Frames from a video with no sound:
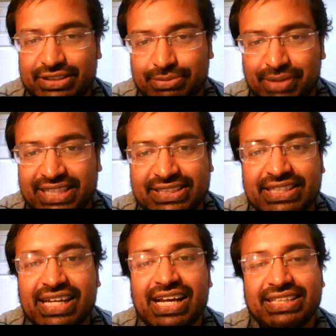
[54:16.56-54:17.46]
medicine.
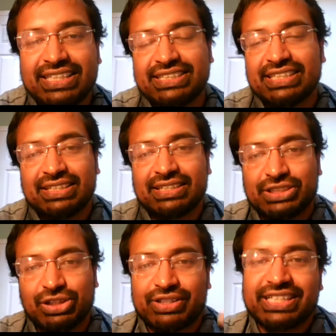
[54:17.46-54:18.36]
These are the
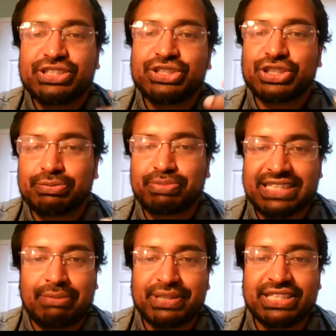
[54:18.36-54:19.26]
sort of things you should be
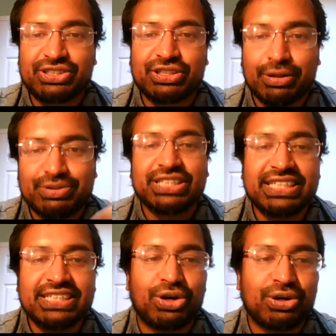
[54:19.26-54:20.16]
tapping into. Come to
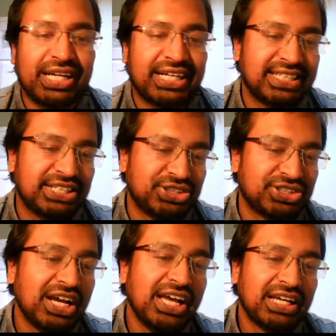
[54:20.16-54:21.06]
these organizations.
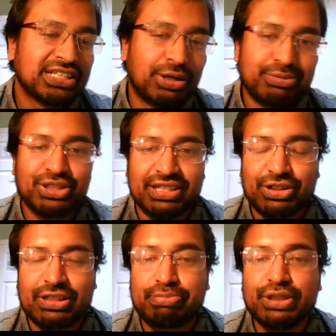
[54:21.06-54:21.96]
Come to
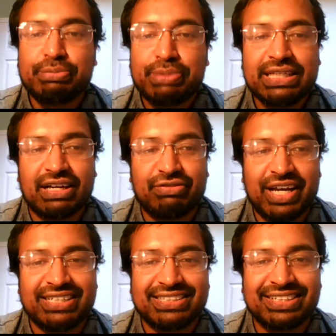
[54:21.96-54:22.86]
another Blue Peanut
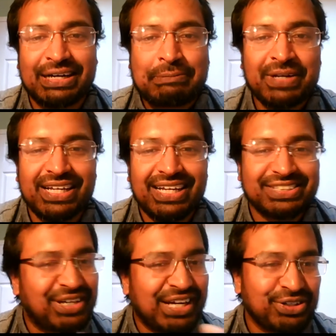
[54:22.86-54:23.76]
event.
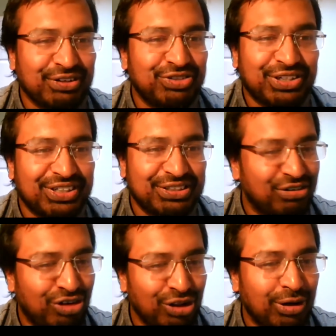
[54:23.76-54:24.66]
Sorry, I don't know if you're going to do a
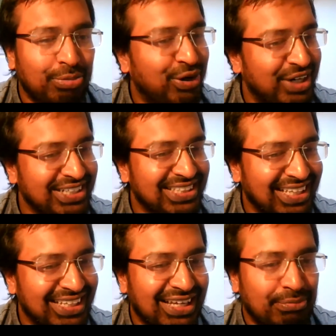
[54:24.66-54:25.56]
follow-up or anything
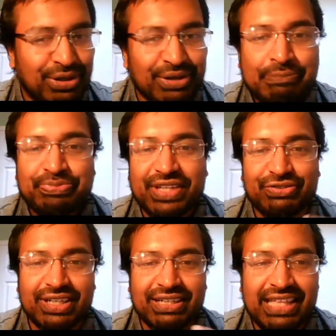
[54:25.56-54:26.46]
like that, but if
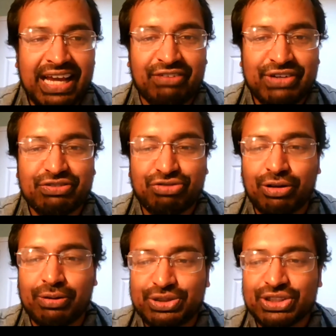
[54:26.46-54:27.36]
they have any
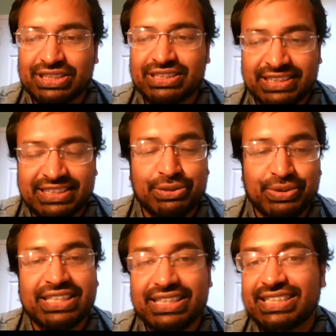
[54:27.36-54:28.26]
follow-up, just stick
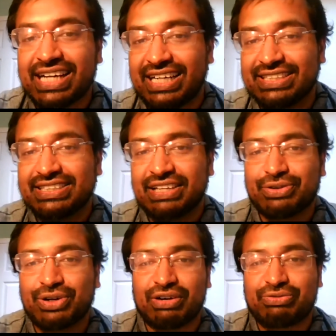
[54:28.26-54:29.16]
with these guys. They've
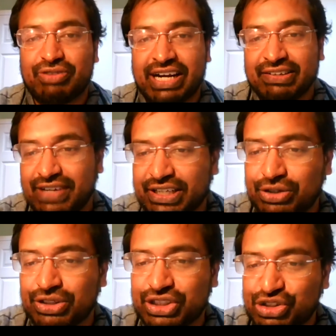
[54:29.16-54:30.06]
got a very, very
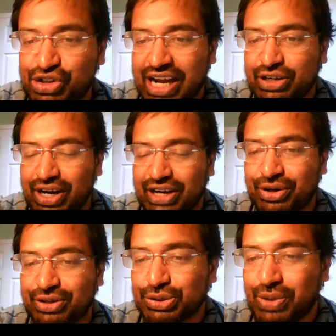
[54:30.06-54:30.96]
good track
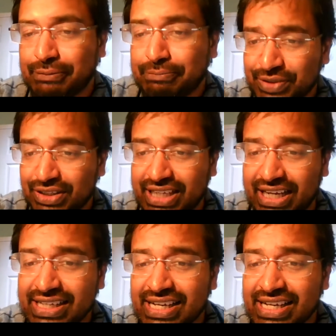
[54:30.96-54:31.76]
record as well. Okay.